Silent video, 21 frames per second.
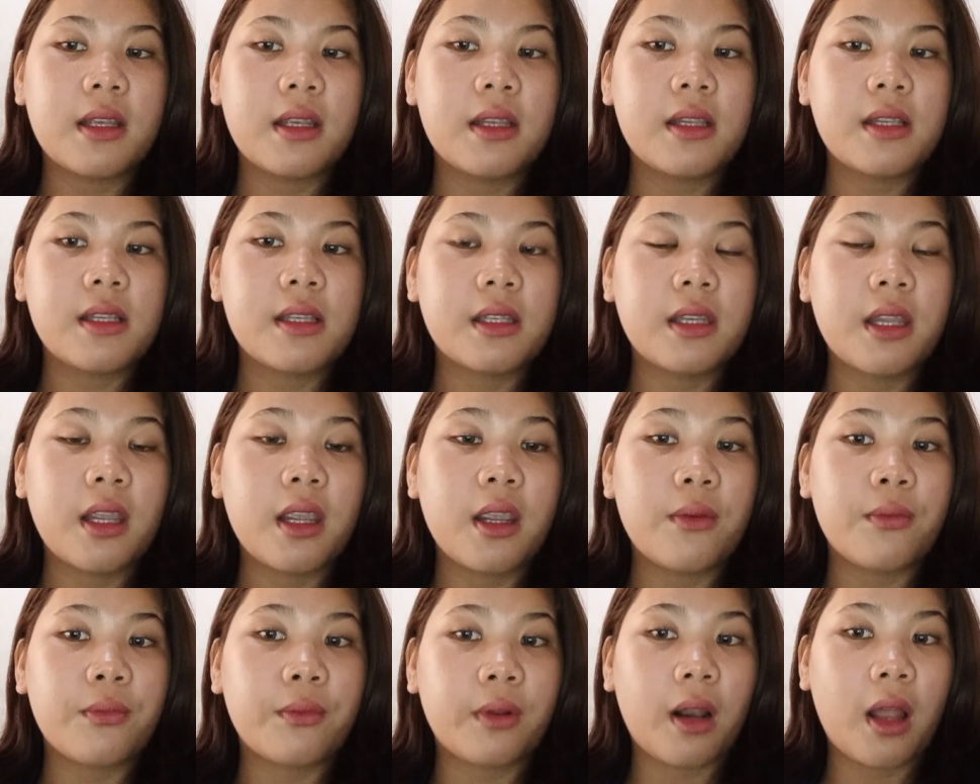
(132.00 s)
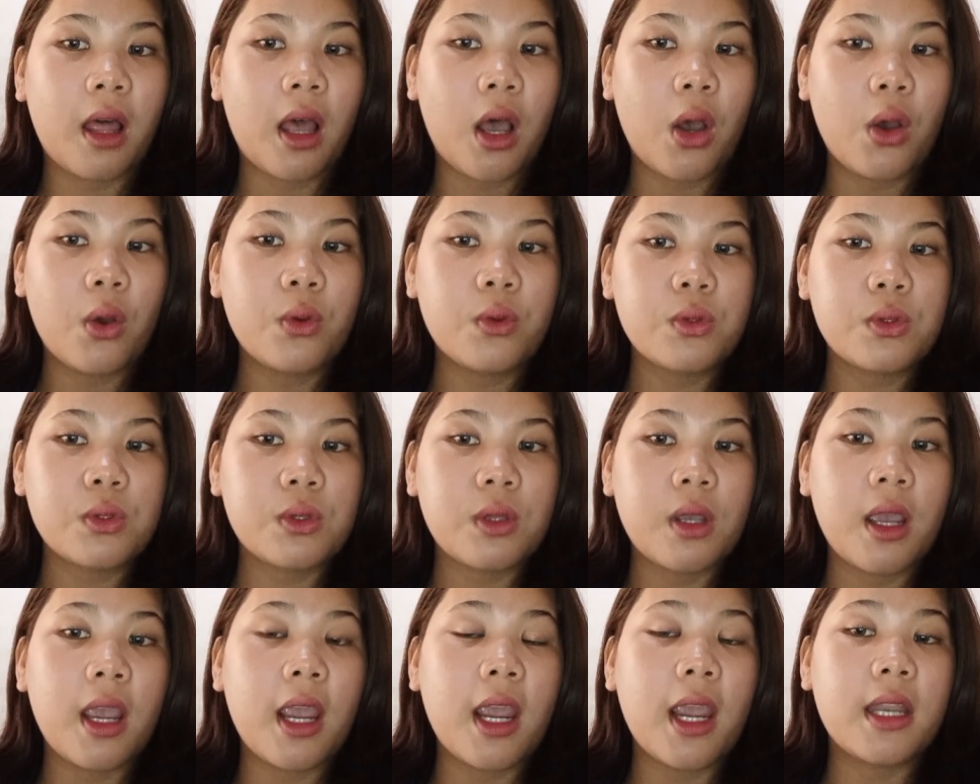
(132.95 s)
is the if clause
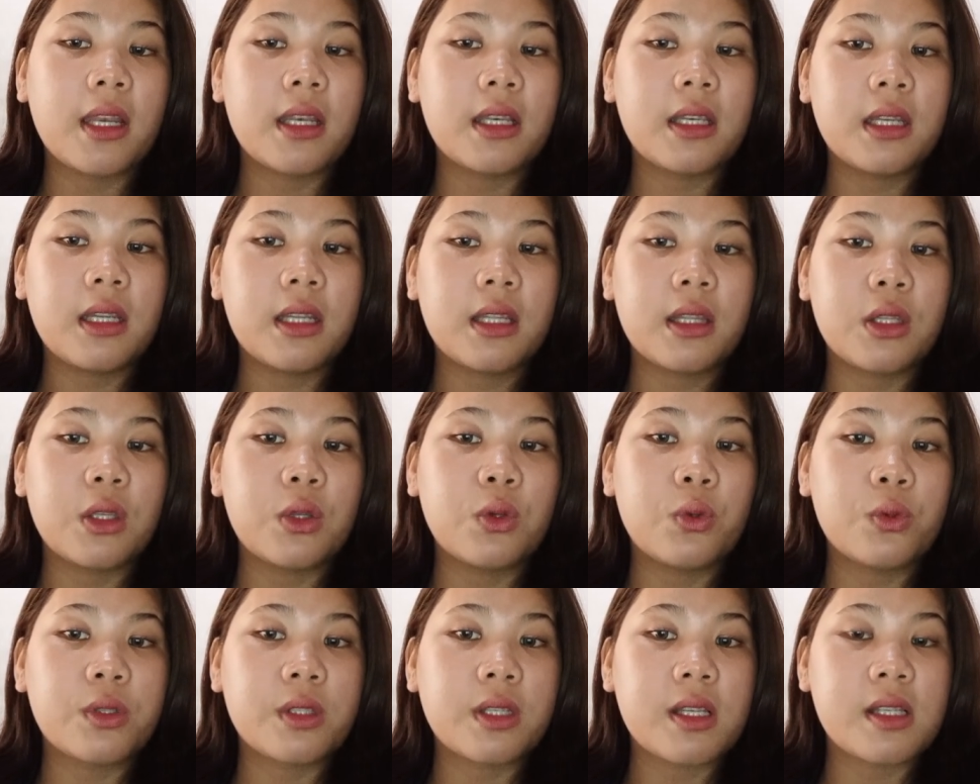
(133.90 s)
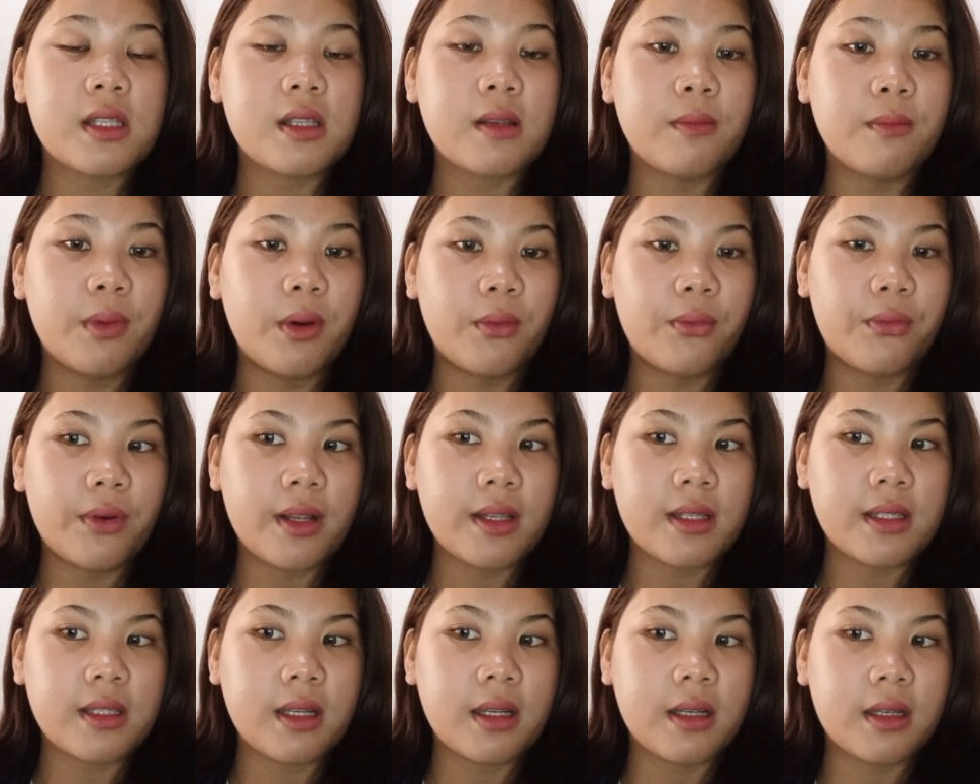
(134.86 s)
and it uses simple
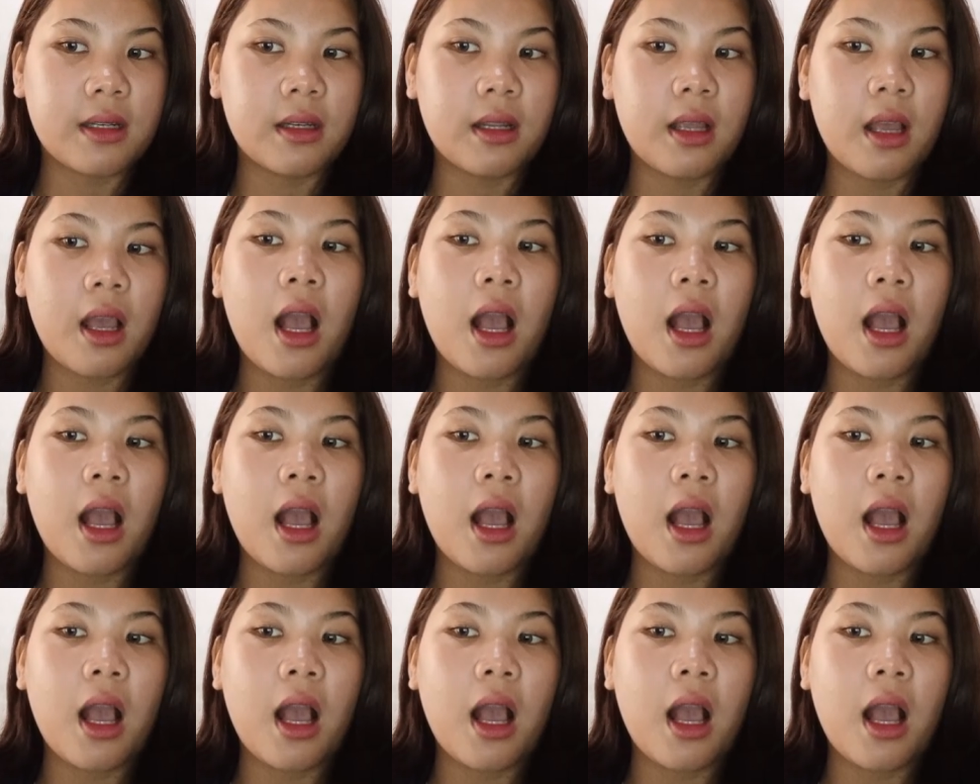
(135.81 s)
present.